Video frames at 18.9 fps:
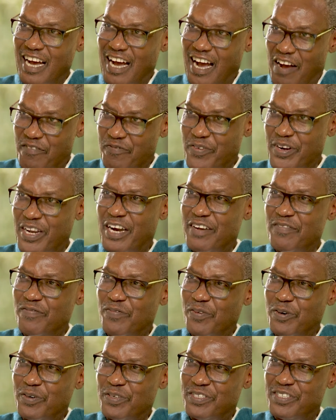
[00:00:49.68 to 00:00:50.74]
African
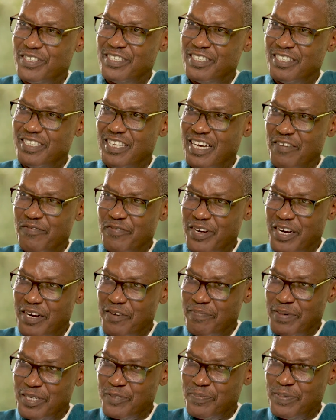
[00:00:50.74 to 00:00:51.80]
voice, the African
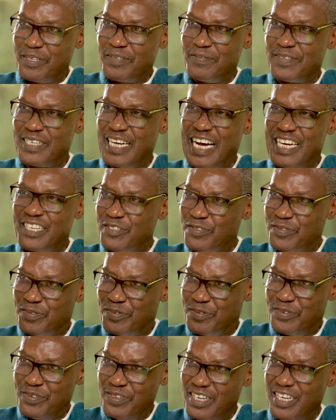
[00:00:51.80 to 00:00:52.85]
perspective cuts
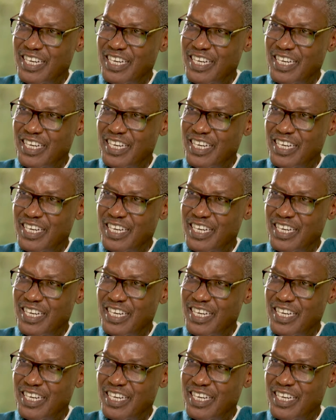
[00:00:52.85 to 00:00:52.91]
through,